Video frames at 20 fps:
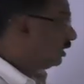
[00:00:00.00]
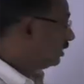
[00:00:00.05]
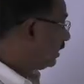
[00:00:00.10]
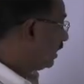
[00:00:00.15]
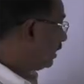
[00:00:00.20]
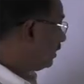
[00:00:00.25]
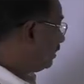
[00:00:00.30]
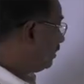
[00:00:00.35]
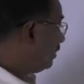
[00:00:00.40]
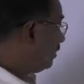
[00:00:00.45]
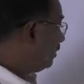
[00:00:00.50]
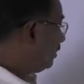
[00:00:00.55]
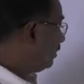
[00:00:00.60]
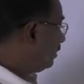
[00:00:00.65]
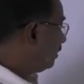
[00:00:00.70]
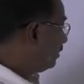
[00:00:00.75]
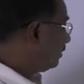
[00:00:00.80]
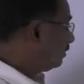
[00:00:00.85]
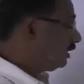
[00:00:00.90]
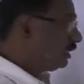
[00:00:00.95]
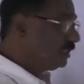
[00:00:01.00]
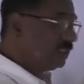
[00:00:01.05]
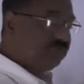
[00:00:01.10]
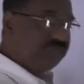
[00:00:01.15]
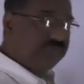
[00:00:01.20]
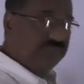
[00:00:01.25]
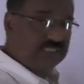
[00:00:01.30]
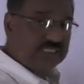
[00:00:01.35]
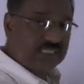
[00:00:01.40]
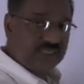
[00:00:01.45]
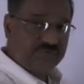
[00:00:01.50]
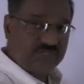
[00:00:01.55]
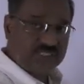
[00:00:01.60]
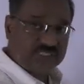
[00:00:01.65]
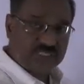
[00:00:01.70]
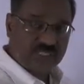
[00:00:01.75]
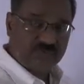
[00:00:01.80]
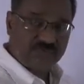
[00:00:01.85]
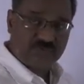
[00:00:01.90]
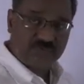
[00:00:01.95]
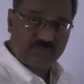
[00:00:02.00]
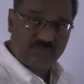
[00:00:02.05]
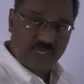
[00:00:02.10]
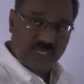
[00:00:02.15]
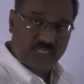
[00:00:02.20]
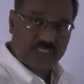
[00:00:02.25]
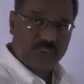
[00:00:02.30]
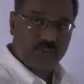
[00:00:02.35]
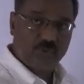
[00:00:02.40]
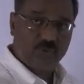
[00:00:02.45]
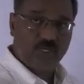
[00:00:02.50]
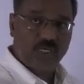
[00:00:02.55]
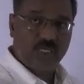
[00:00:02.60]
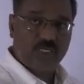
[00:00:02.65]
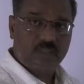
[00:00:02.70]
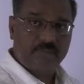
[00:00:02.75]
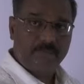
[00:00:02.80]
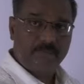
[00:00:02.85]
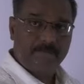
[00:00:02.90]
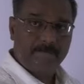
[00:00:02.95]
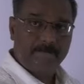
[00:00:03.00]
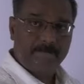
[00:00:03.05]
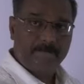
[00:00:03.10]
then this f is a function from R into R.